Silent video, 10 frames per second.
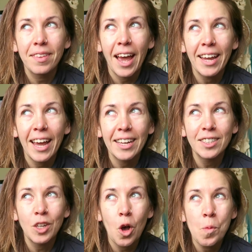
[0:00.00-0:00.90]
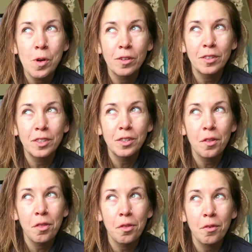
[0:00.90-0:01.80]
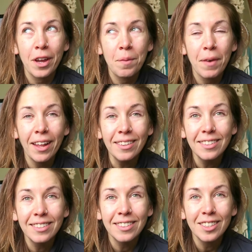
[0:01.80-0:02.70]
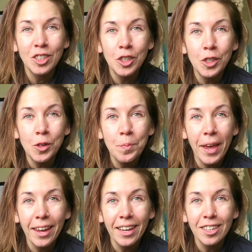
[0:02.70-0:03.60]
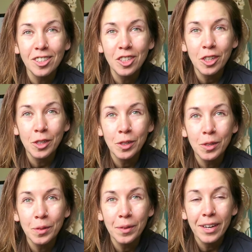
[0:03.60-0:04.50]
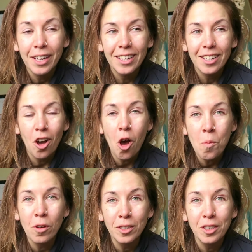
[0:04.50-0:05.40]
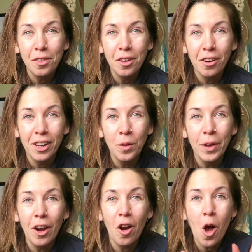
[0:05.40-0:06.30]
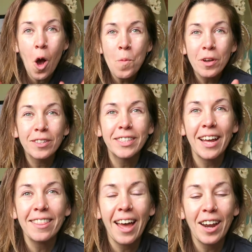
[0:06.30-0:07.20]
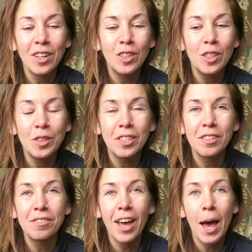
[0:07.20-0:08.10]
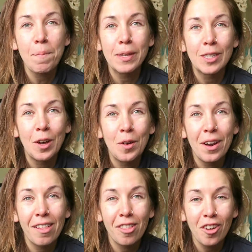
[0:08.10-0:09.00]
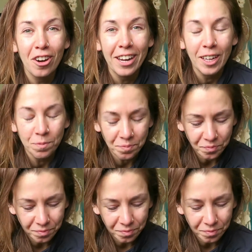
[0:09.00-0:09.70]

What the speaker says: I guess, almost 3 months to make it to almost 30. We are almost at that elusive episode 30.